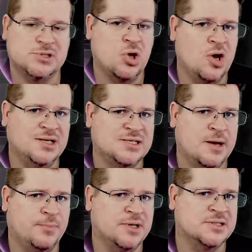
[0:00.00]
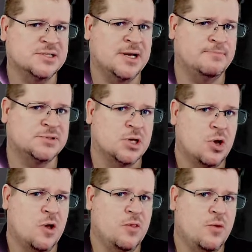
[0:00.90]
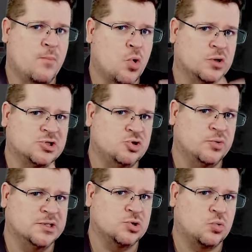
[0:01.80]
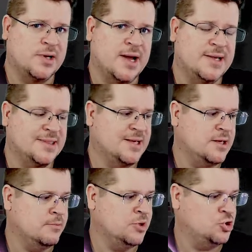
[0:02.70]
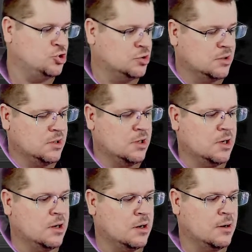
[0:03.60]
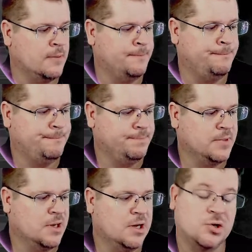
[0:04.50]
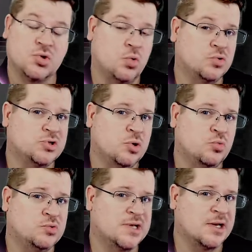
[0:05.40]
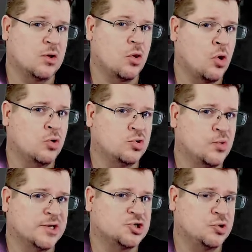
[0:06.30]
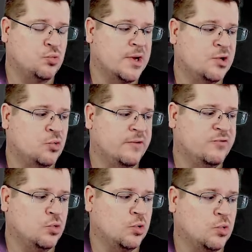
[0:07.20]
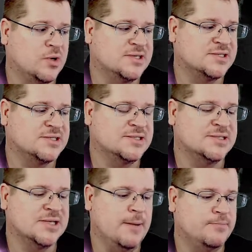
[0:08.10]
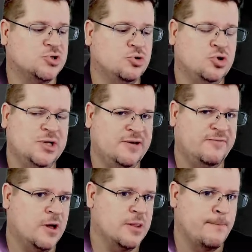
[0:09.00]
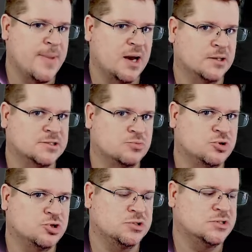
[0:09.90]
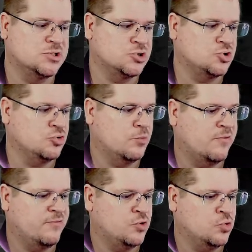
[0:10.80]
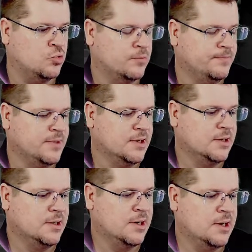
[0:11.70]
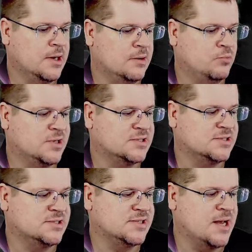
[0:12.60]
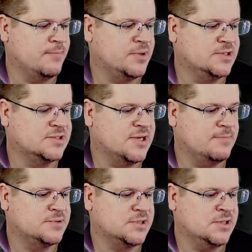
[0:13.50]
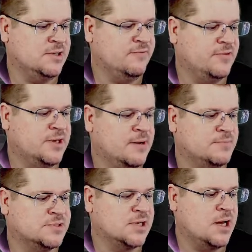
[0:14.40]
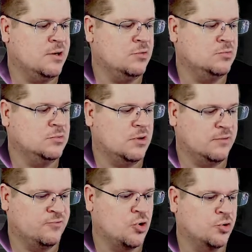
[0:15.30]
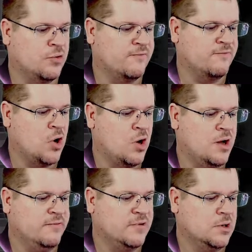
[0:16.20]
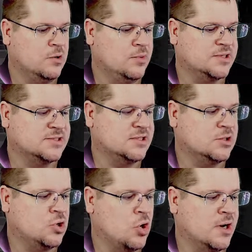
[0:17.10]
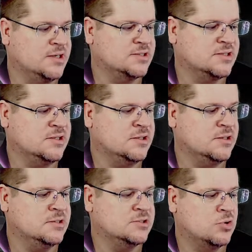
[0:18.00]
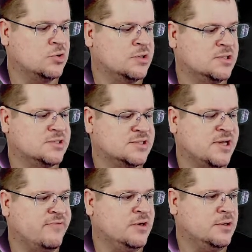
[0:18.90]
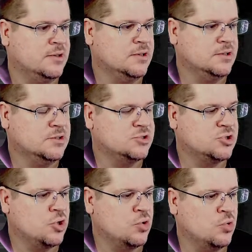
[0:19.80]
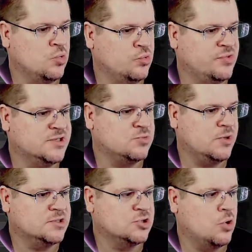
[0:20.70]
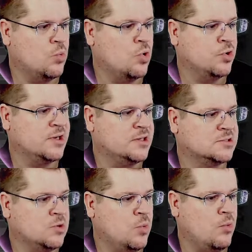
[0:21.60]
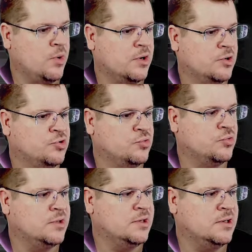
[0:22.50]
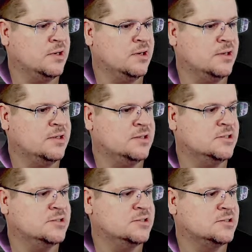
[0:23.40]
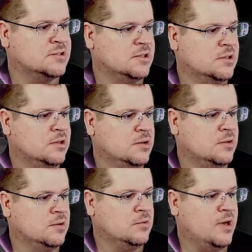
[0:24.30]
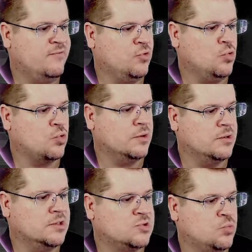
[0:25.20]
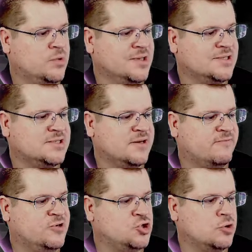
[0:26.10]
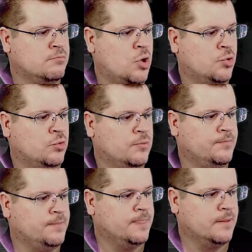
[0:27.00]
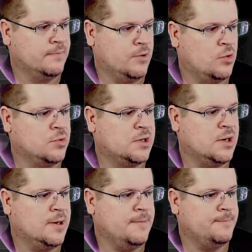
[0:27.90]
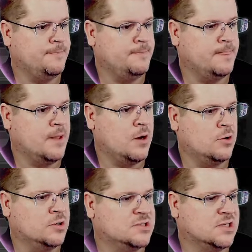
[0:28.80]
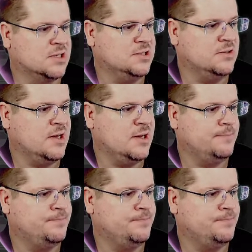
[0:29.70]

The higher sampling steps, the more it's doing to create the image. It also will take long to actually render if you increase these up, so you need to find the balance which is suitable for you. And we can see sampling steps here for the upscale. I've got it on 5. We can see the guidance here is on 7. So this one's not working, so what we're going to do here is have a look. It's a realistic vision model. Okay, I'm going to delete that.